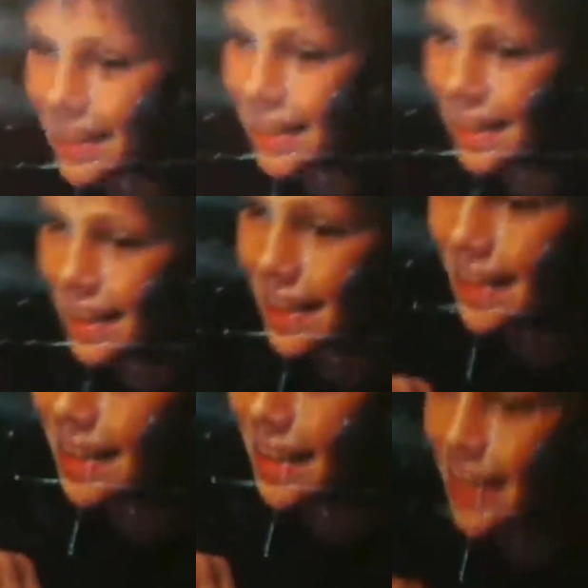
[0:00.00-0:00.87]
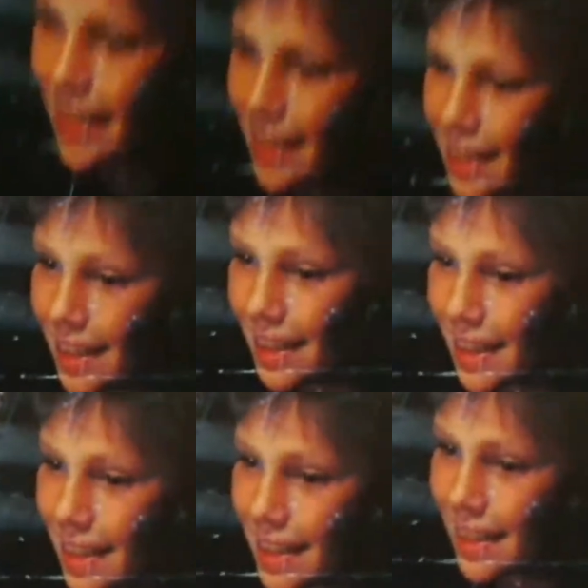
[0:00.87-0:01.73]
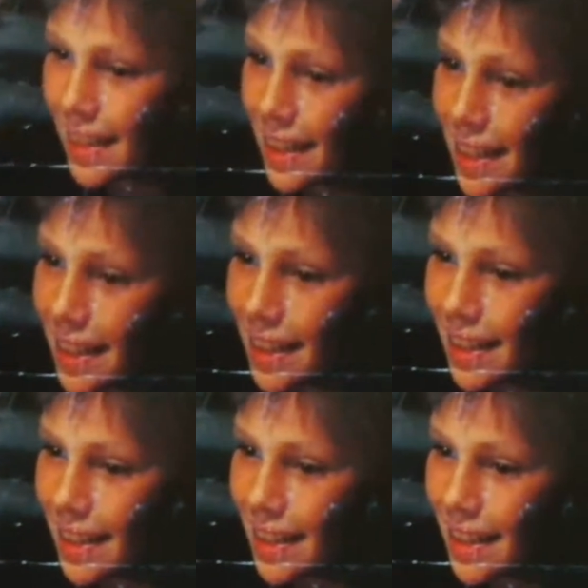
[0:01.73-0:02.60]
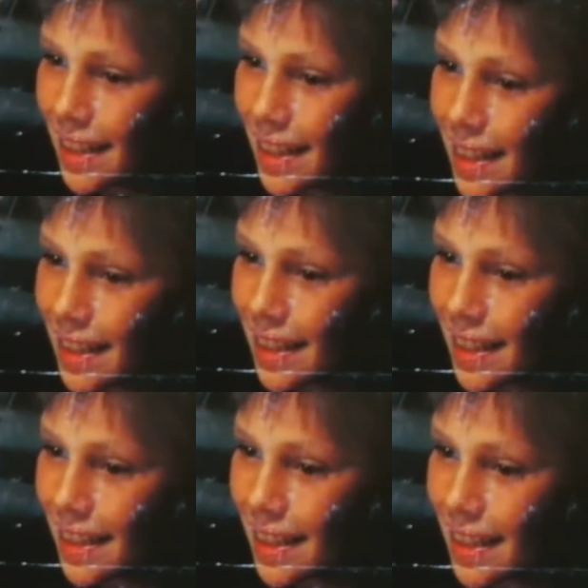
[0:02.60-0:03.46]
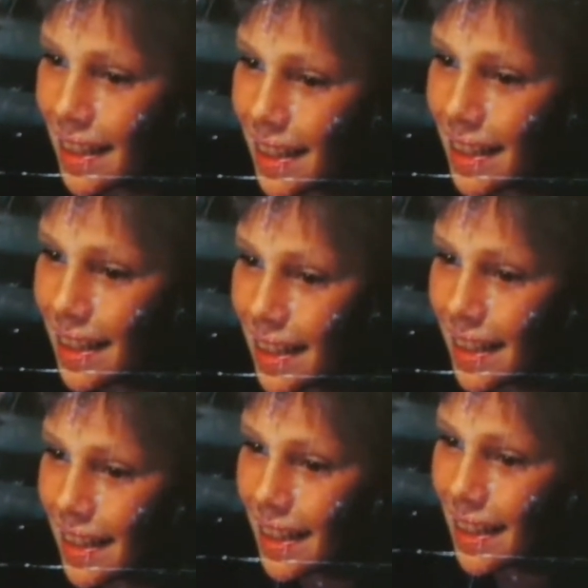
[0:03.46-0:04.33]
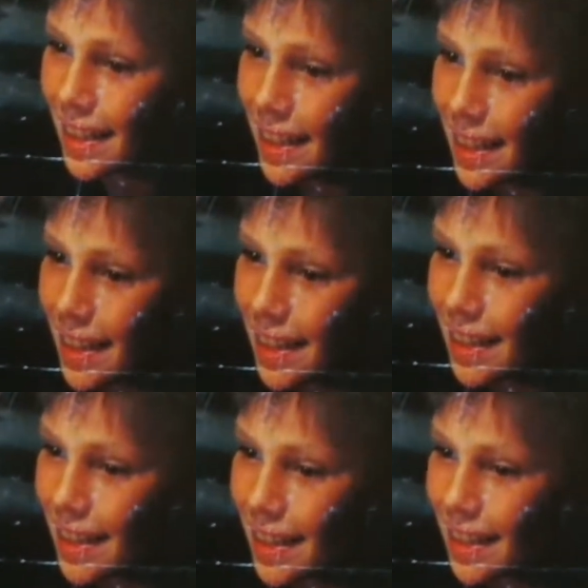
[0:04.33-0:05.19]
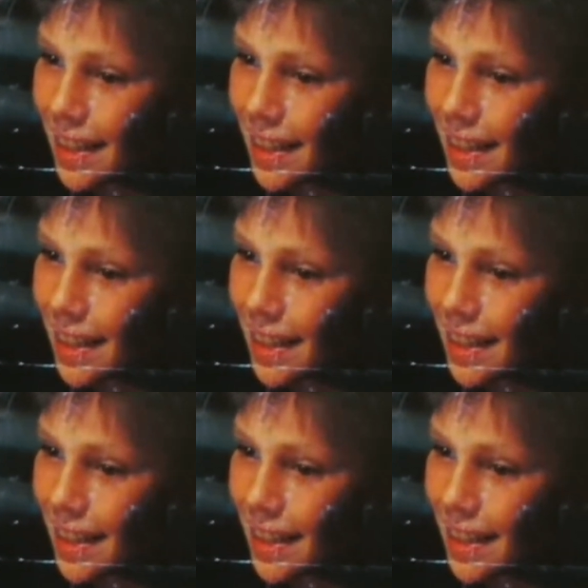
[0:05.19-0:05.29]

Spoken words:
the image on the back showing the